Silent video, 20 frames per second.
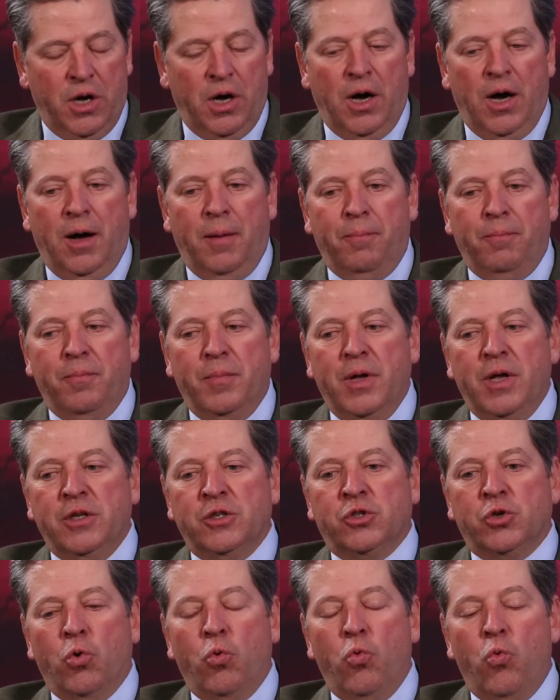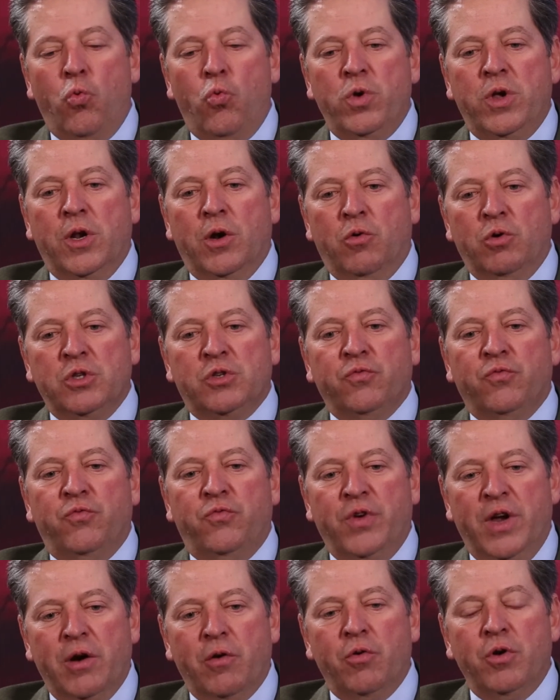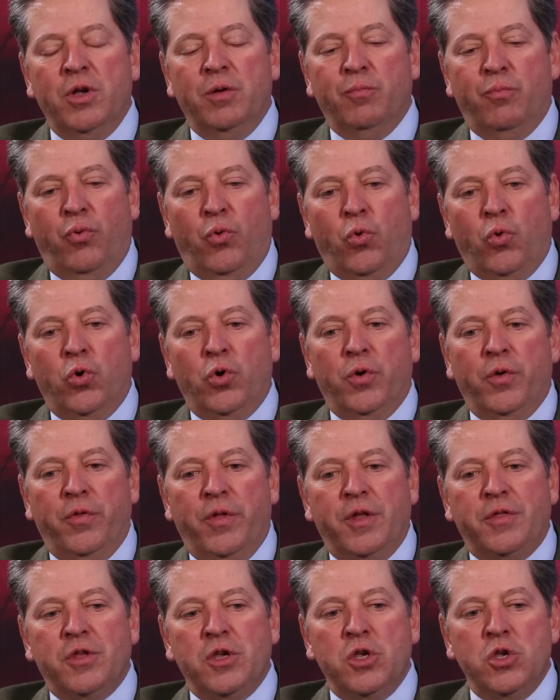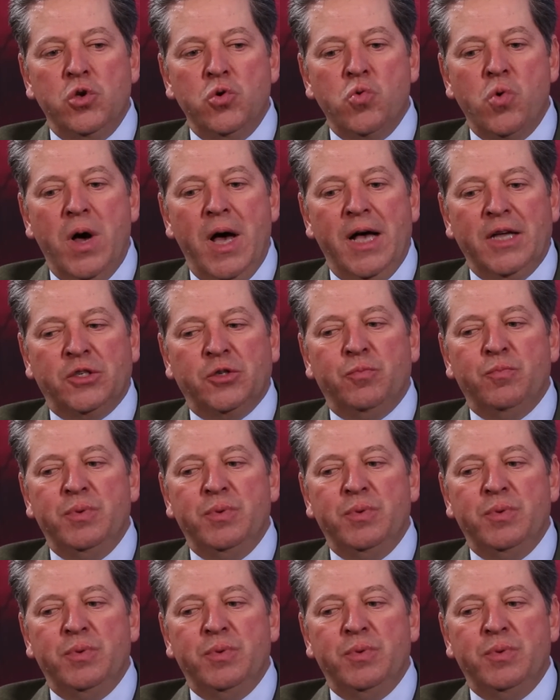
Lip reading: So it's very important that the U.S.